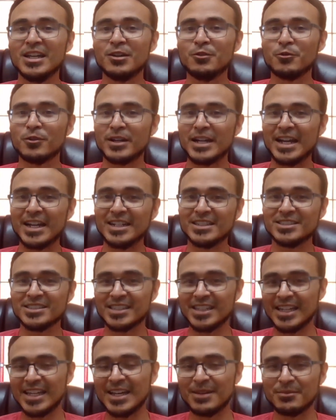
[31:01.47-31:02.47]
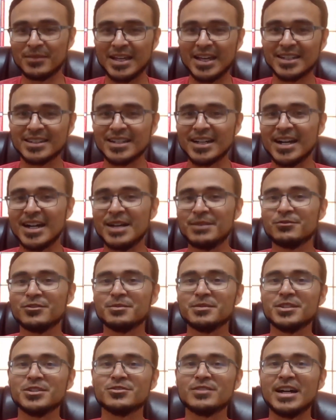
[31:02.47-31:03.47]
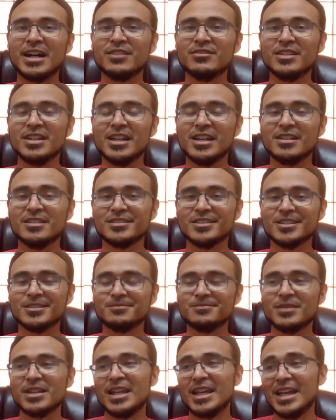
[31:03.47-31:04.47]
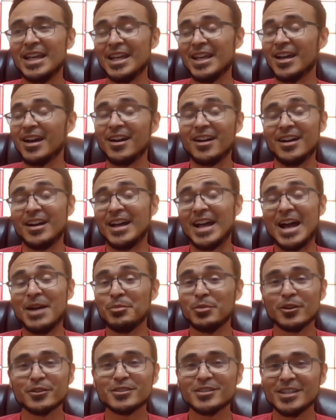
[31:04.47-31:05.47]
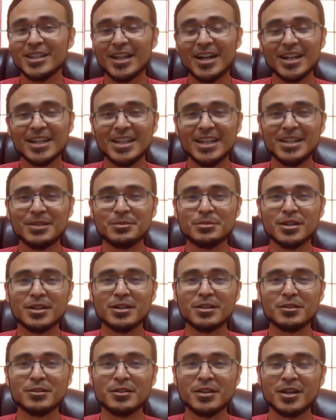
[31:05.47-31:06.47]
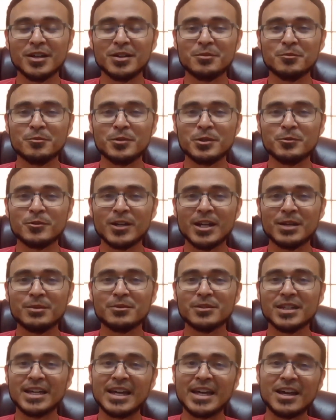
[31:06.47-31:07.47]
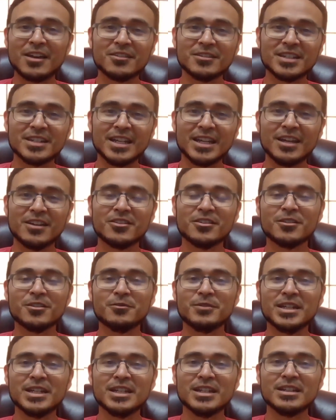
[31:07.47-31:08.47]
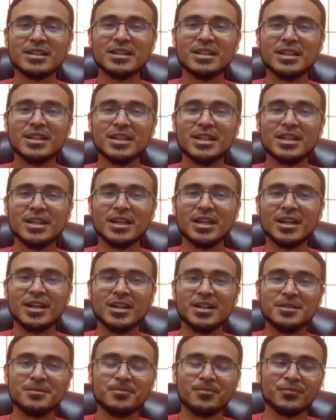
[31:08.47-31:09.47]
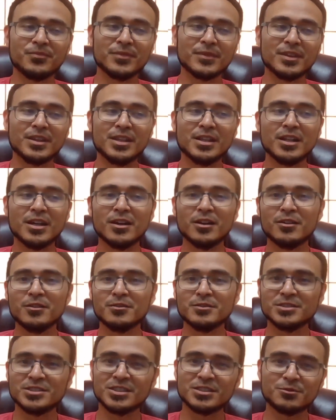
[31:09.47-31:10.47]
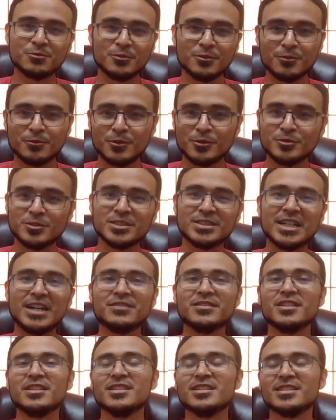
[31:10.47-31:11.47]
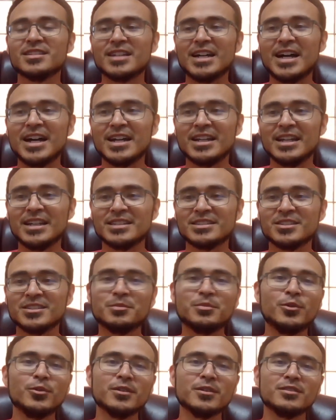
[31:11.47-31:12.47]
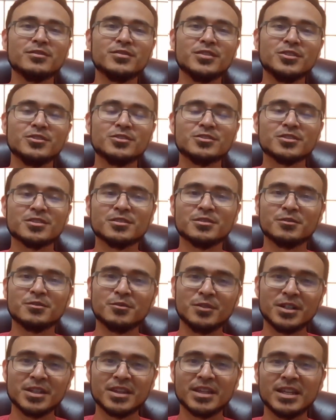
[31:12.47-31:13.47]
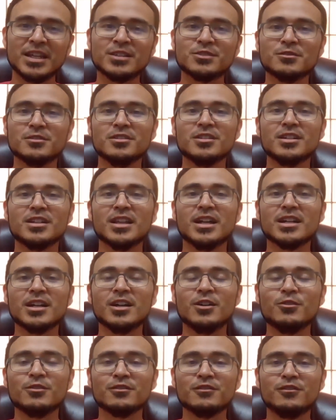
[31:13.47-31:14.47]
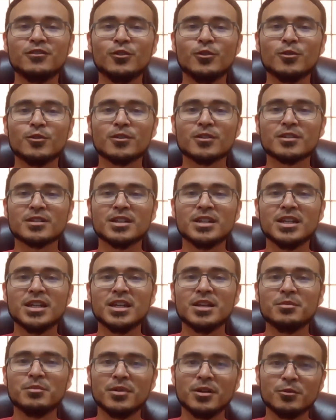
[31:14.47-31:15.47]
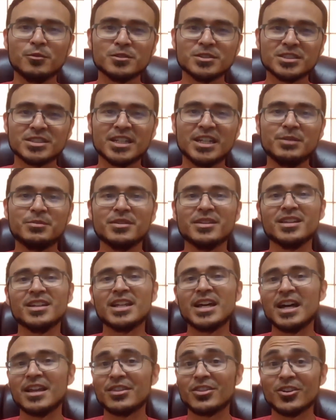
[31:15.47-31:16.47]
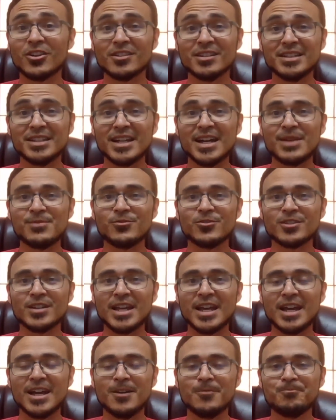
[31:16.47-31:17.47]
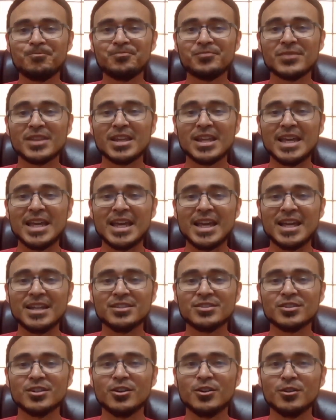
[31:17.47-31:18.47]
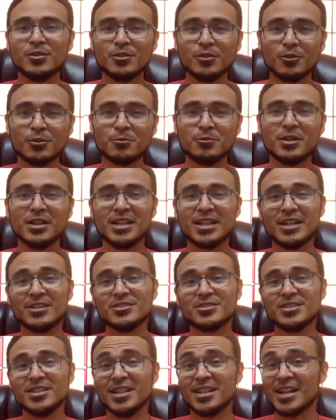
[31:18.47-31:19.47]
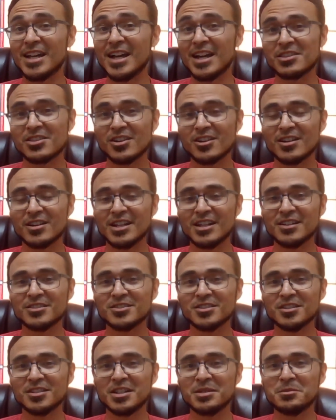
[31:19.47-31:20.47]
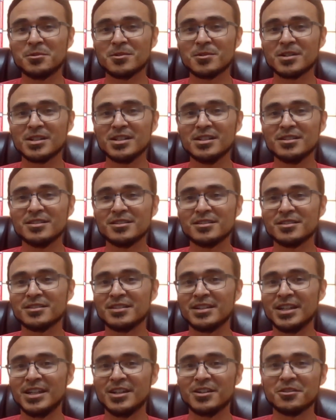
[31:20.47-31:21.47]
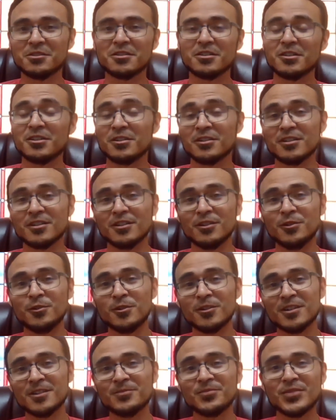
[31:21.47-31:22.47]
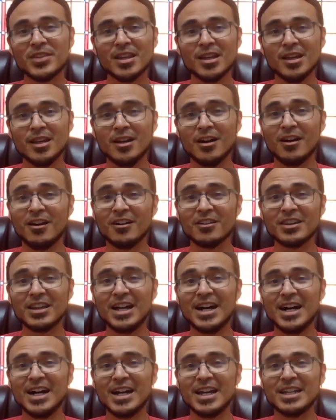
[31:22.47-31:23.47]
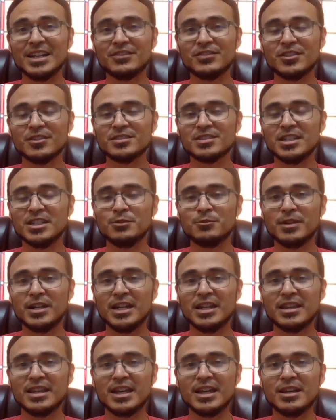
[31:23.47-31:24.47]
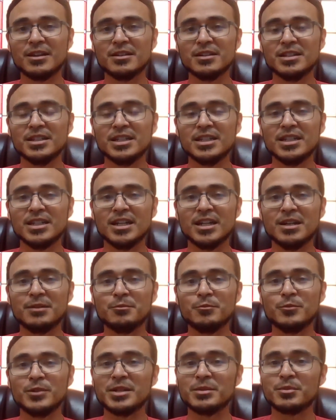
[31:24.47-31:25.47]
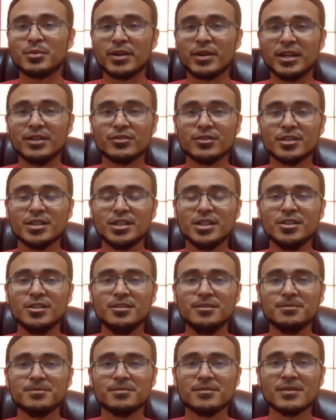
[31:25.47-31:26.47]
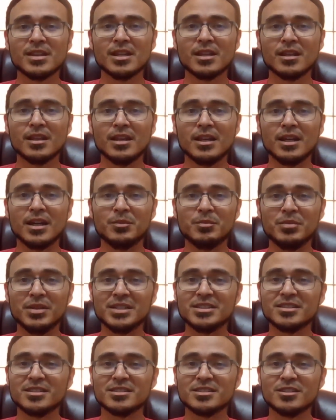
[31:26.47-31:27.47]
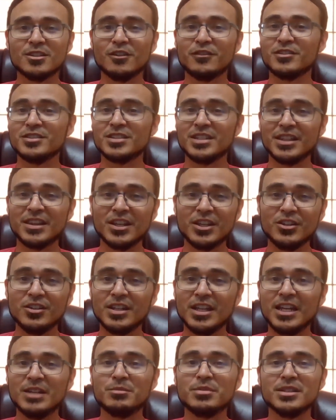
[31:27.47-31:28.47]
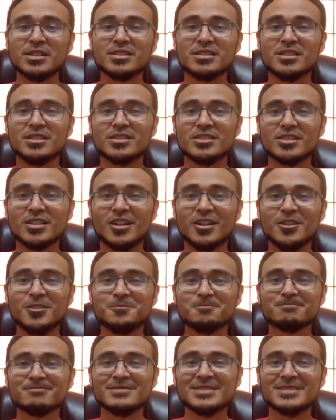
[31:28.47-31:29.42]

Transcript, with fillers: we're kind of just kept that time from the drive-ins, and uh, I personally like it. But um, when we're able to gather together, we can um, you know, we just we'll, we'll, just have to decide at some point in the future what things will look like going forward. But we're just keeping the 9:30 time for now. And so, Lord willing, I'll see you 9:30 on Sunday morning, or uh, here, or, or online. If there's any way that um, we can pray for you, uh, please let us know. If there's anything you need, please let us know.